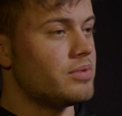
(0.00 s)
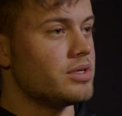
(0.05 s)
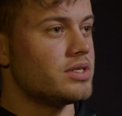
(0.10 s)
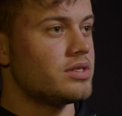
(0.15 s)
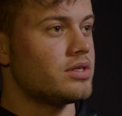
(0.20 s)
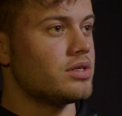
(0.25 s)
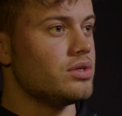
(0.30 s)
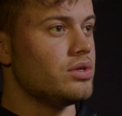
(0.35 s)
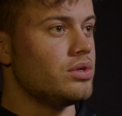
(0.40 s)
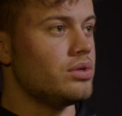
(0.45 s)

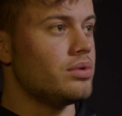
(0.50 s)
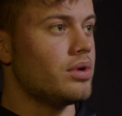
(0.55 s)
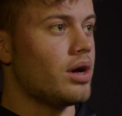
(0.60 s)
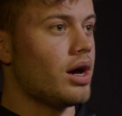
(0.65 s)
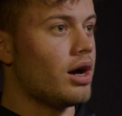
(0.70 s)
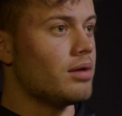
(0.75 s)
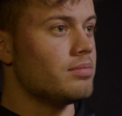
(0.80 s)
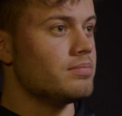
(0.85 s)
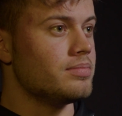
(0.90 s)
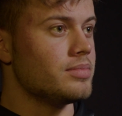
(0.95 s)
is to
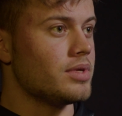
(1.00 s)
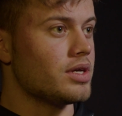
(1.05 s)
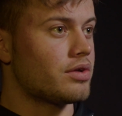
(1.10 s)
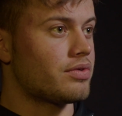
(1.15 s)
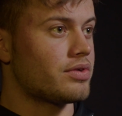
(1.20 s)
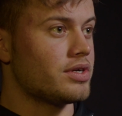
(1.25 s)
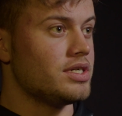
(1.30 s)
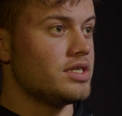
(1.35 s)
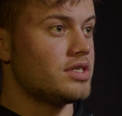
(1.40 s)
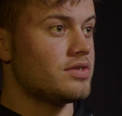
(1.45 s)

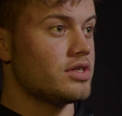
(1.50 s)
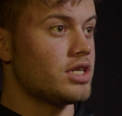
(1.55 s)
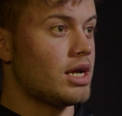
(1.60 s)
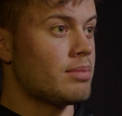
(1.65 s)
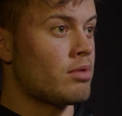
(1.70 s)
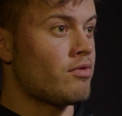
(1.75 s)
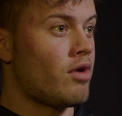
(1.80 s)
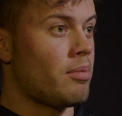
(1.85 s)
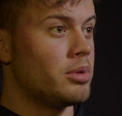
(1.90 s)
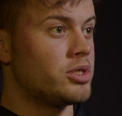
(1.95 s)
increase the
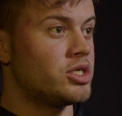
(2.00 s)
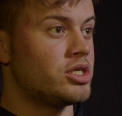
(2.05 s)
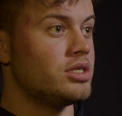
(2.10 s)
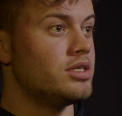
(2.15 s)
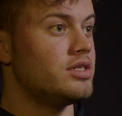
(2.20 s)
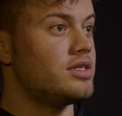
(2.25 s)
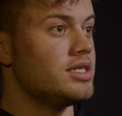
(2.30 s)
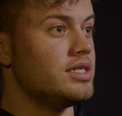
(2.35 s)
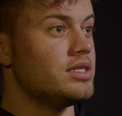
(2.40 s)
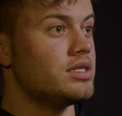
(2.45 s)
number of
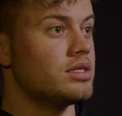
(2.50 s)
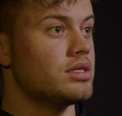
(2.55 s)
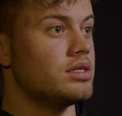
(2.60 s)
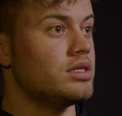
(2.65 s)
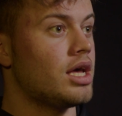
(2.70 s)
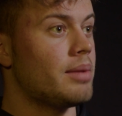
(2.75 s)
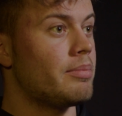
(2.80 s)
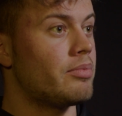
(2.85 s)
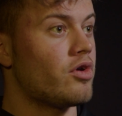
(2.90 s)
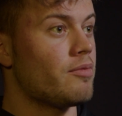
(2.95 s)
opportunities and the
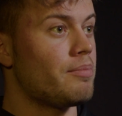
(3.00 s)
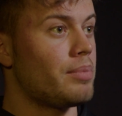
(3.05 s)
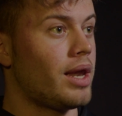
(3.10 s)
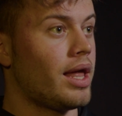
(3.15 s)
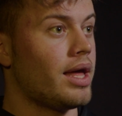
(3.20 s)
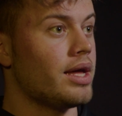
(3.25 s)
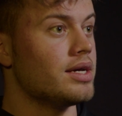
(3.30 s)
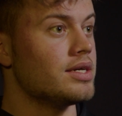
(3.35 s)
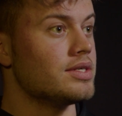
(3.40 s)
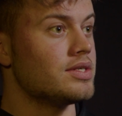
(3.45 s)
number of
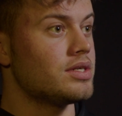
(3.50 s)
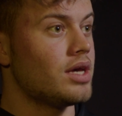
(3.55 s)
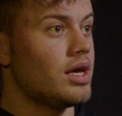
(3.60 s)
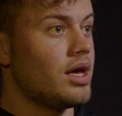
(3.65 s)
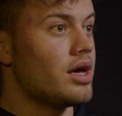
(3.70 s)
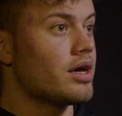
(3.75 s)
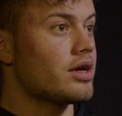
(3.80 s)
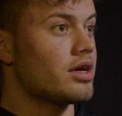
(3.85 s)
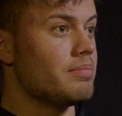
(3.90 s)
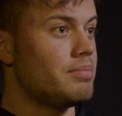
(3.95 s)
players
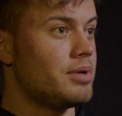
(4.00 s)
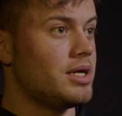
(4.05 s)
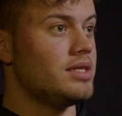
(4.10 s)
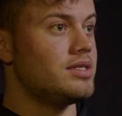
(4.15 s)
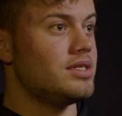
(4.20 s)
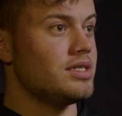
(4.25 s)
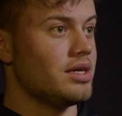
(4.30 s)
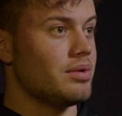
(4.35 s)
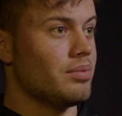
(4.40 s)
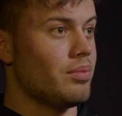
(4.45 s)

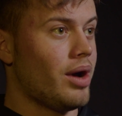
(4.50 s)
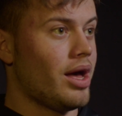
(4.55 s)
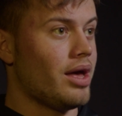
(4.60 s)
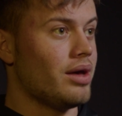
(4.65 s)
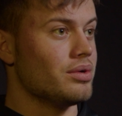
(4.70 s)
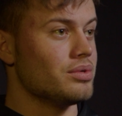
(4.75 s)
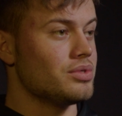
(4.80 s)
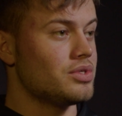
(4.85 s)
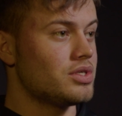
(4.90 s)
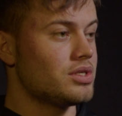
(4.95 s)
competing in
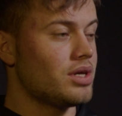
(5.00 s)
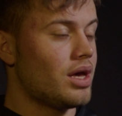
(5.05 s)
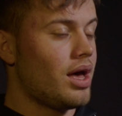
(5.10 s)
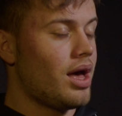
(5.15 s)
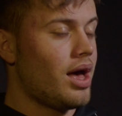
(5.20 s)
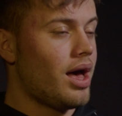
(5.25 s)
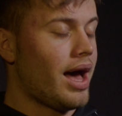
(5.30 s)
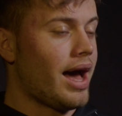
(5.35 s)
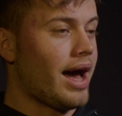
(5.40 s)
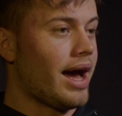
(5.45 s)
Wales,
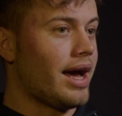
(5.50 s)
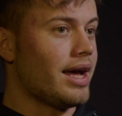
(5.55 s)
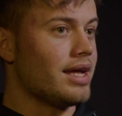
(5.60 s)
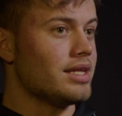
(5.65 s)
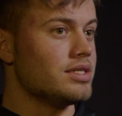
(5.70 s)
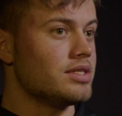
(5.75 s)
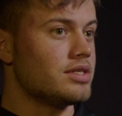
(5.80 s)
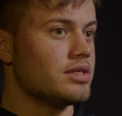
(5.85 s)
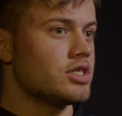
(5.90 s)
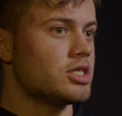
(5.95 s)

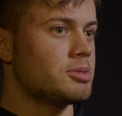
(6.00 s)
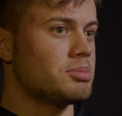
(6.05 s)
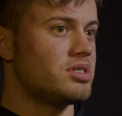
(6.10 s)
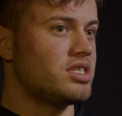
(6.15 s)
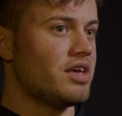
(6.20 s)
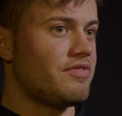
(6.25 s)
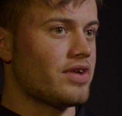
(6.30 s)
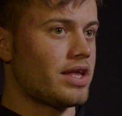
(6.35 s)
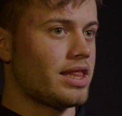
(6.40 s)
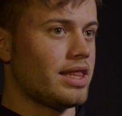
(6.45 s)
and
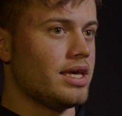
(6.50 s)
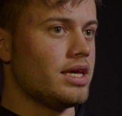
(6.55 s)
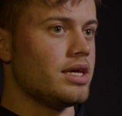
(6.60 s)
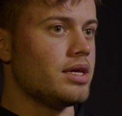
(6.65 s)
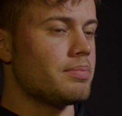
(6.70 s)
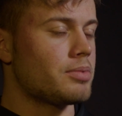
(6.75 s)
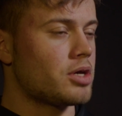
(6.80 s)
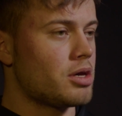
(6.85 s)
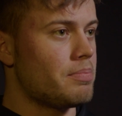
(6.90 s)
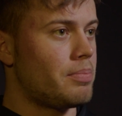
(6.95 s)

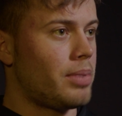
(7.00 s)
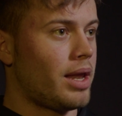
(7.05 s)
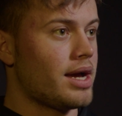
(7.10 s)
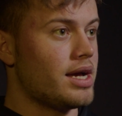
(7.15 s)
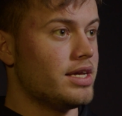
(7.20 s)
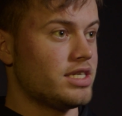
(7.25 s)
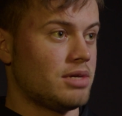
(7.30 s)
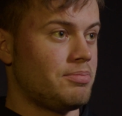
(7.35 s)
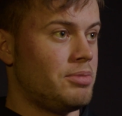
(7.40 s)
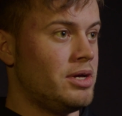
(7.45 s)
specifically
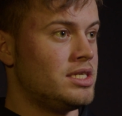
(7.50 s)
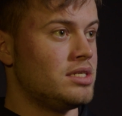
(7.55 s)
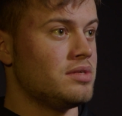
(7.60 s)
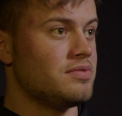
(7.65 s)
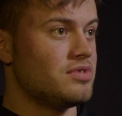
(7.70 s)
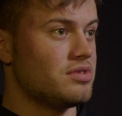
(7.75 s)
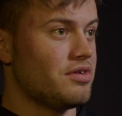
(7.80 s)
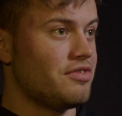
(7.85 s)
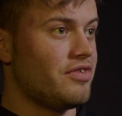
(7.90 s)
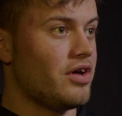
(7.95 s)
players competing
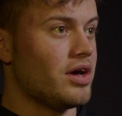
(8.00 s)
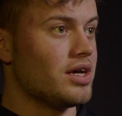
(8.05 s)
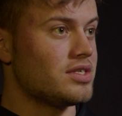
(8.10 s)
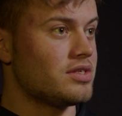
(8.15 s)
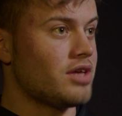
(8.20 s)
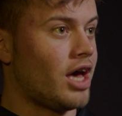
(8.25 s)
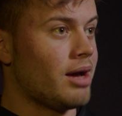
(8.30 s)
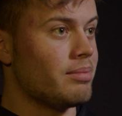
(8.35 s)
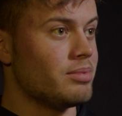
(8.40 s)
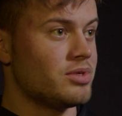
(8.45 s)
for the first
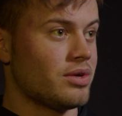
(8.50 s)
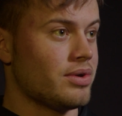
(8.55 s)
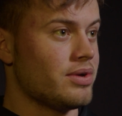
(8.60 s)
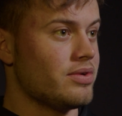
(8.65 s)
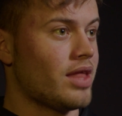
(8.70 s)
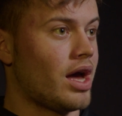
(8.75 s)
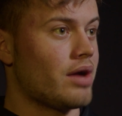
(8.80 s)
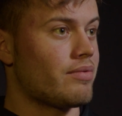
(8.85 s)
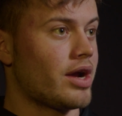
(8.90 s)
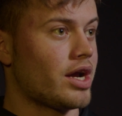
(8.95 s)
time, so
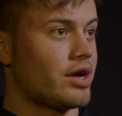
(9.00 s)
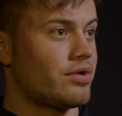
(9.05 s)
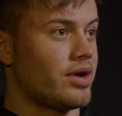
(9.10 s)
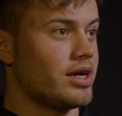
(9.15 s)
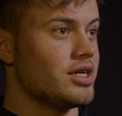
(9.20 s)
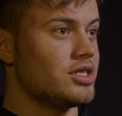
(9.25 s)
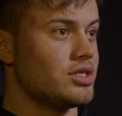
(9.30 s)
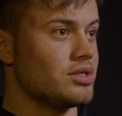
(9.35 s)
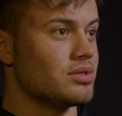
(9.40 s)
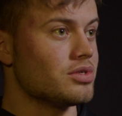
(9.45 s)
in that
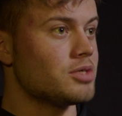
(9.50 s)
recreational